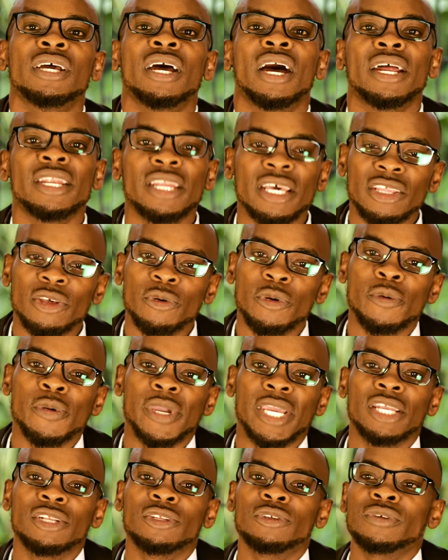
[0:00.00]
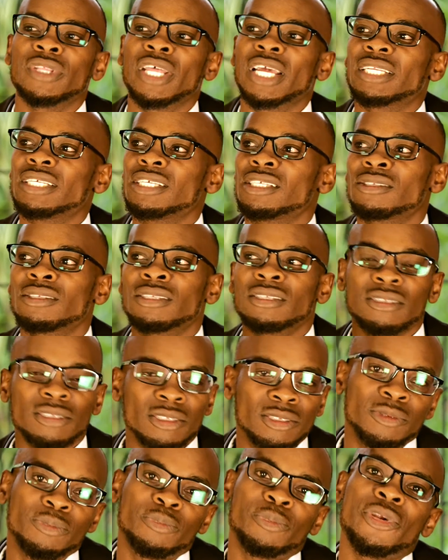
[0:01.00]
Another way we can do that is
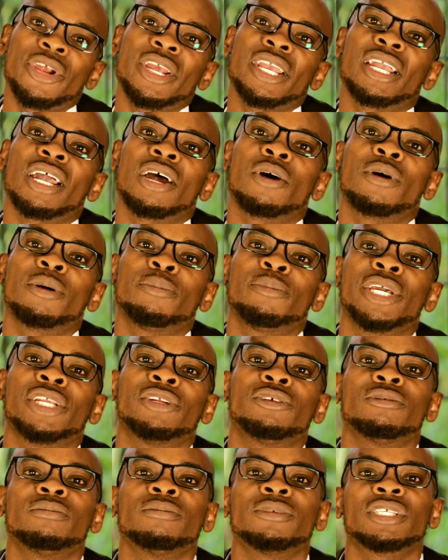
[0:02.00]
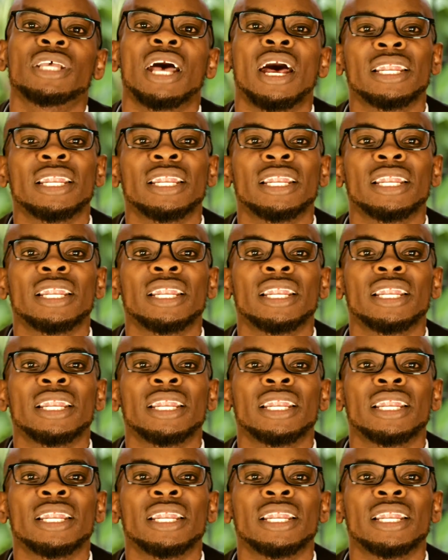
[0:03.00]
spraying our bedrooms